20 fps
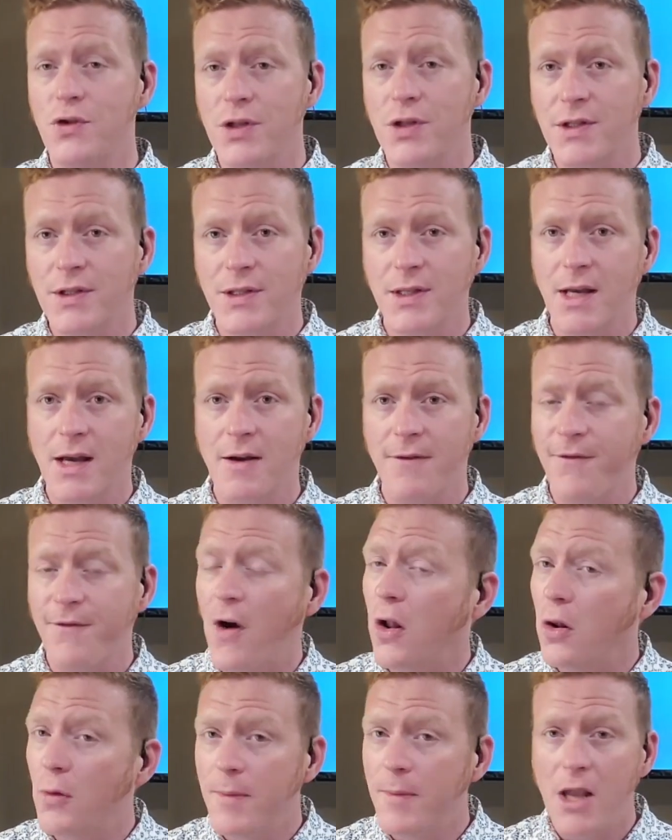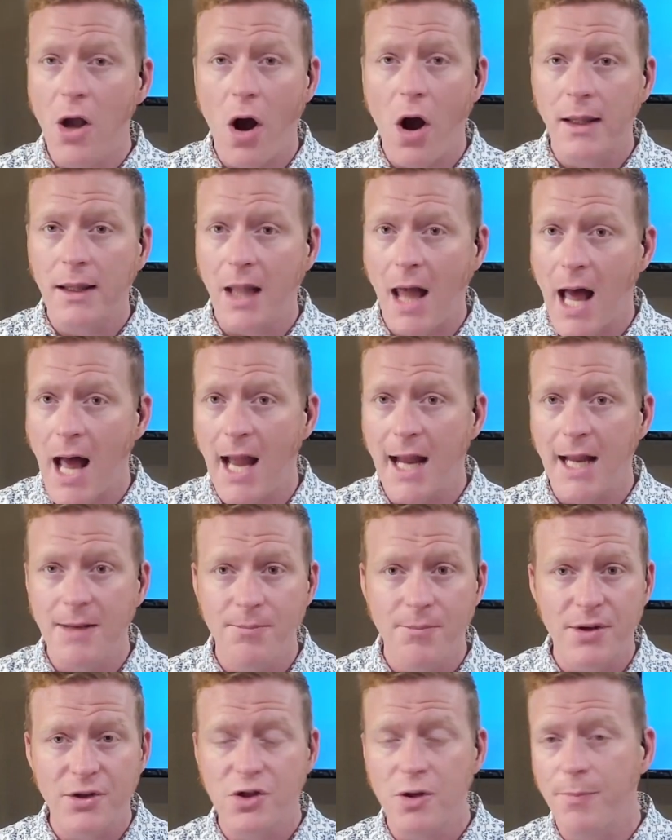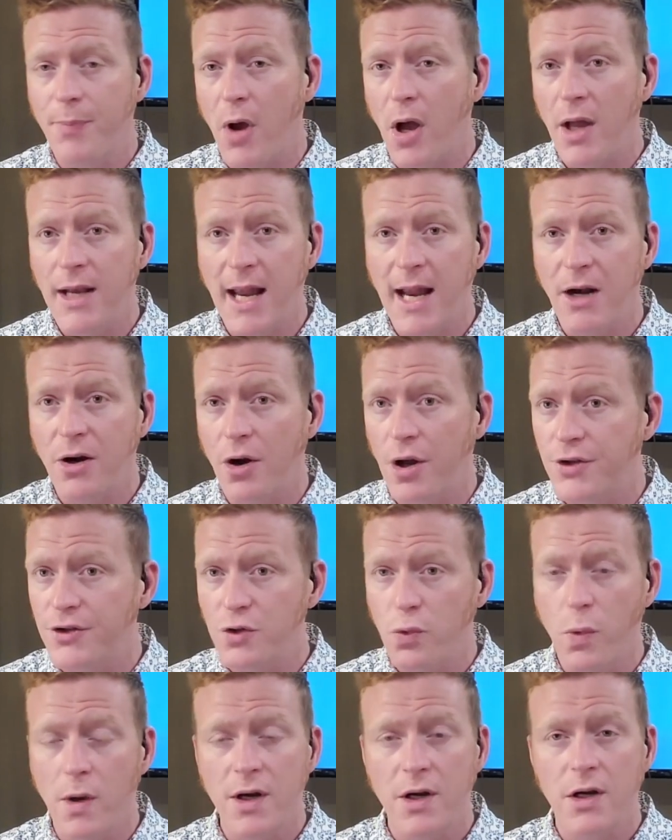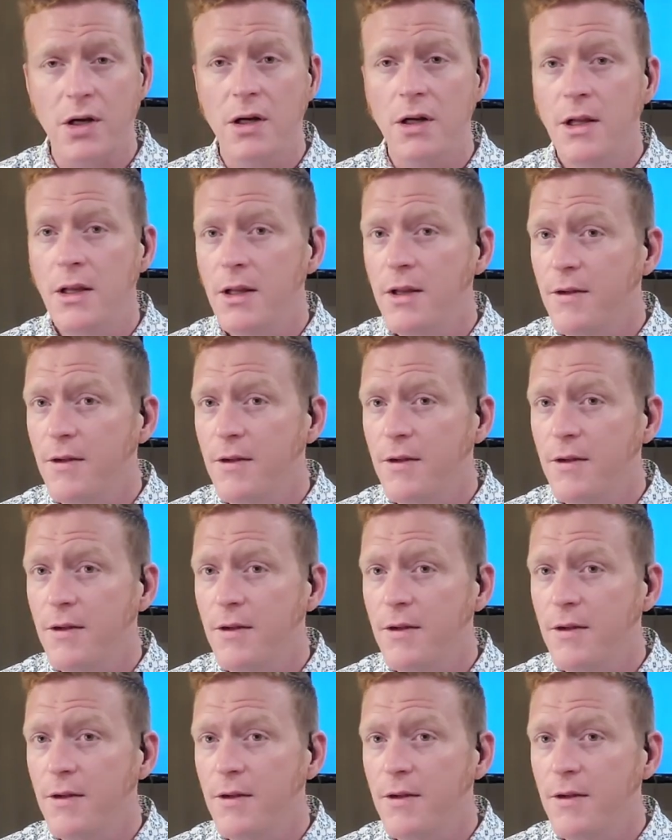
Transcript: Just follow me online, Bishop On Air on Twitter,